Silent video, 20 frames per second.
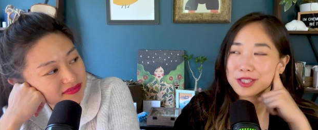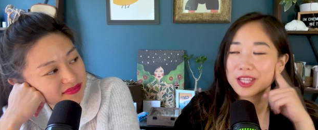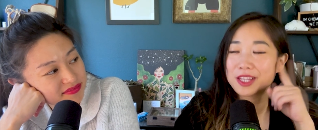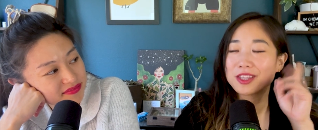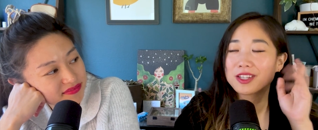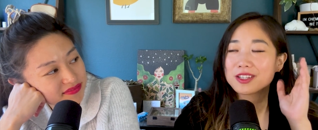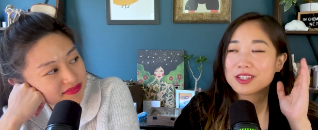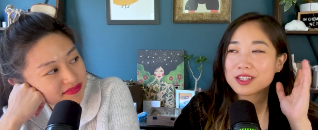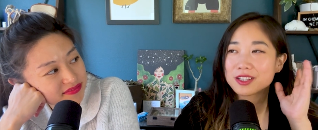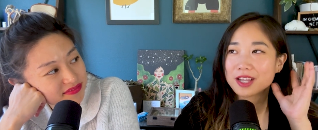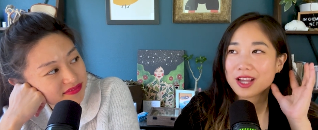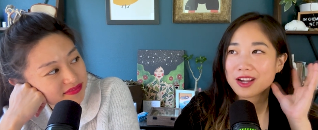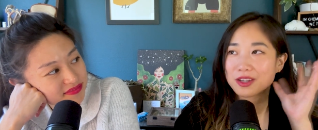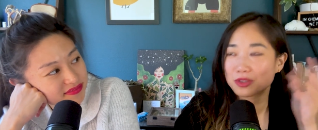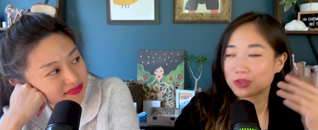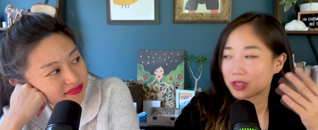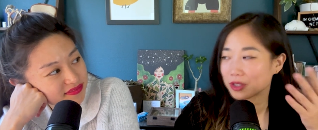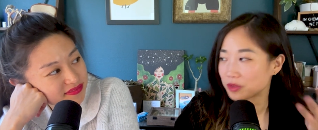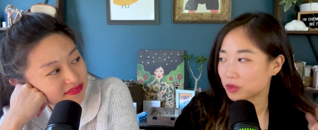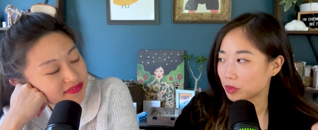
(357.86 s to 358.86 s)
Speaker 1: in the
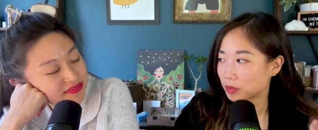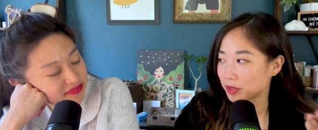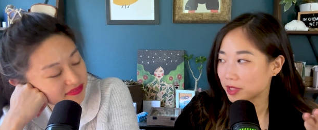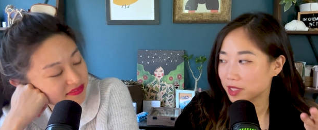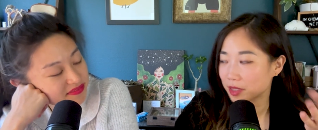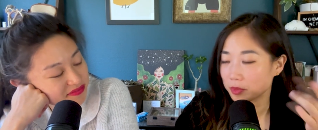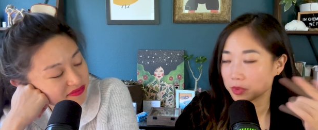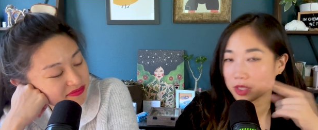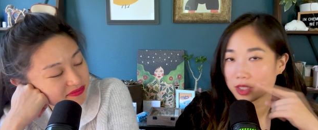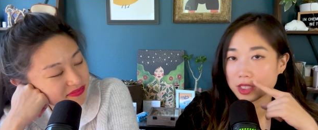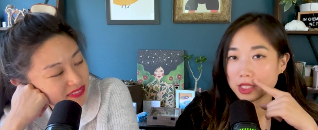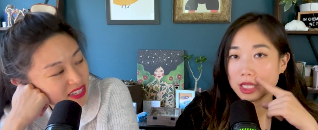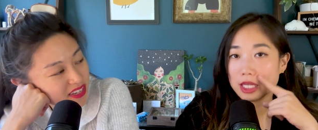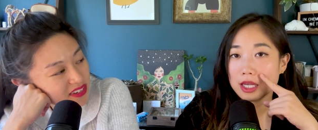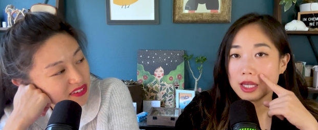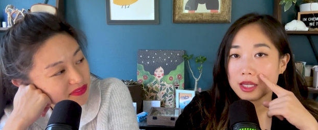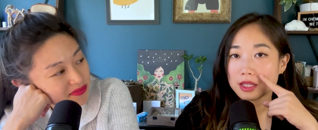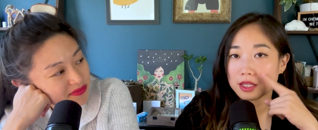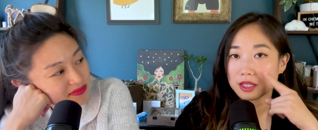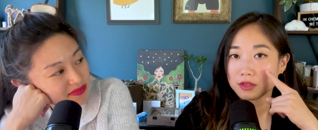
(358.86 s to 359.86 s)
actual consumer perception,
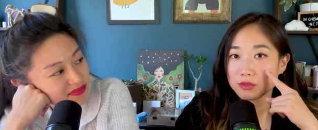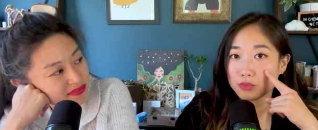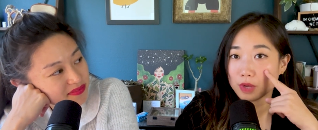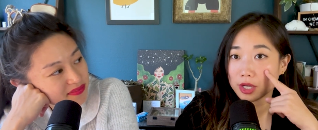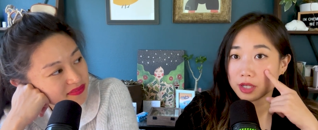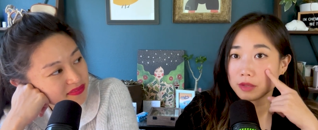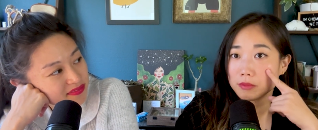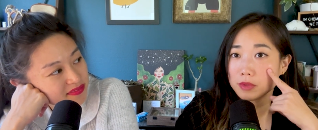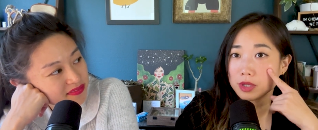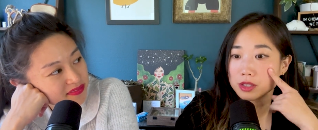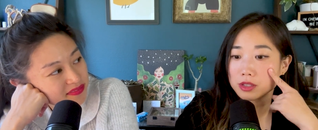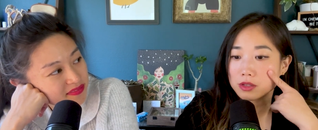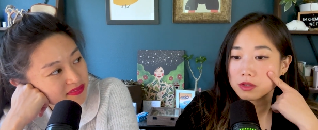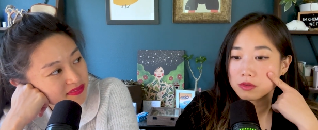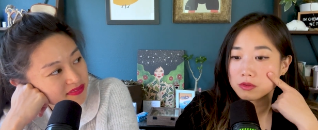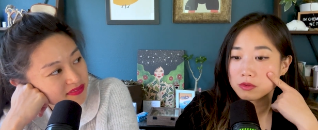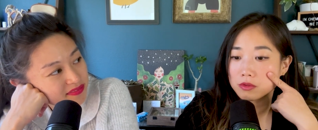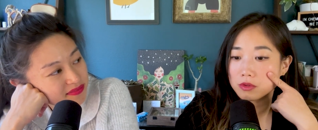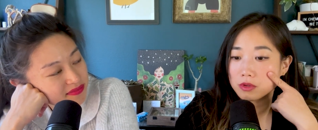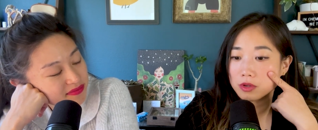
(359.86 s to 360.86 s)
yeah. they recommend
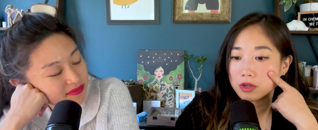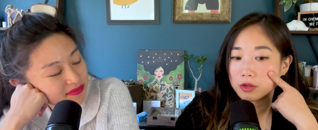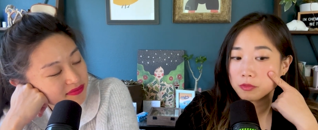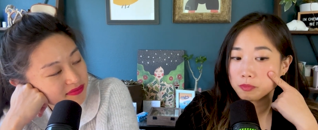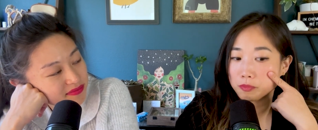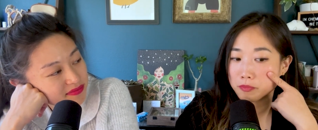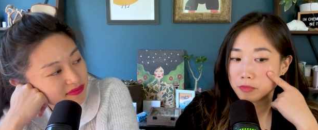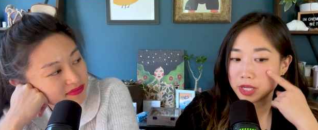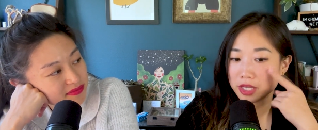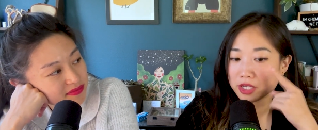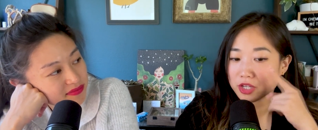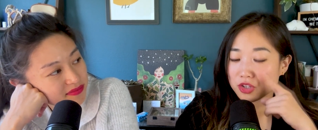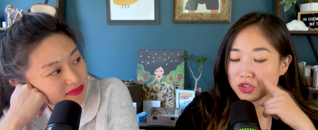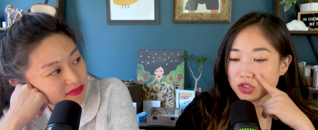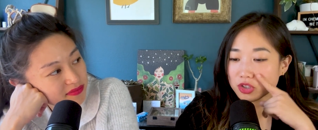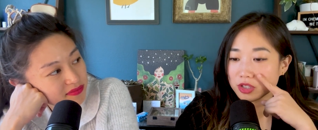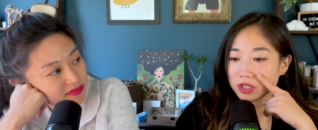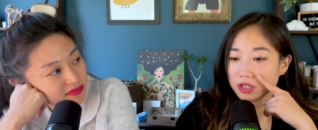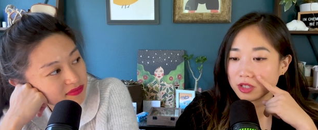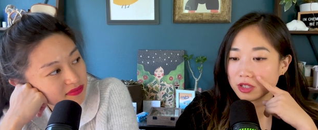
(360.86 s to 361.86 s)
you making
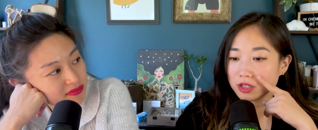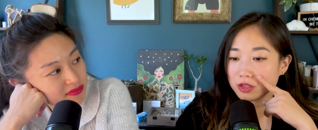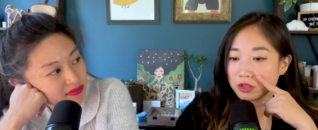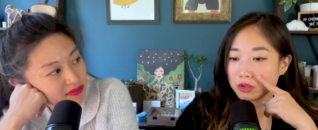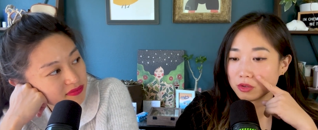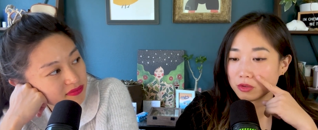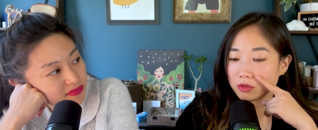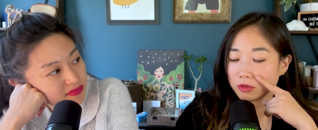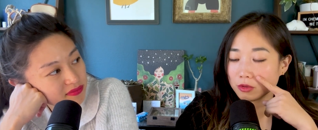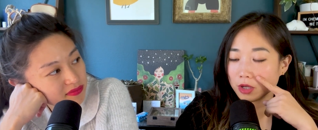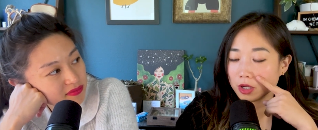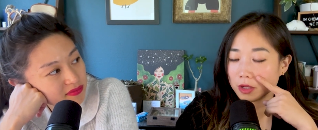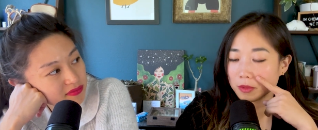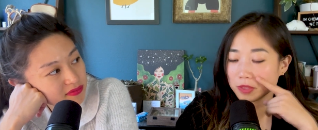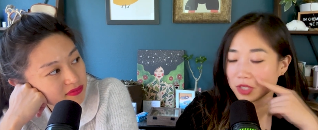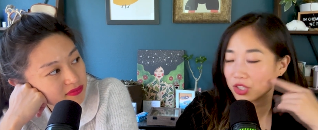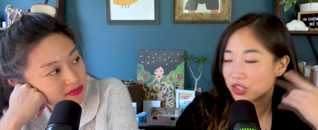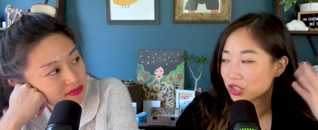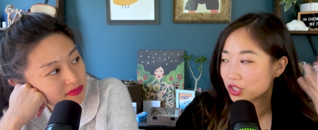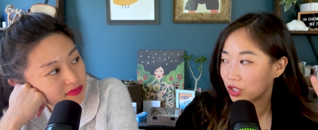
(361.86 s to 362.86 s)
sure that you um, touch an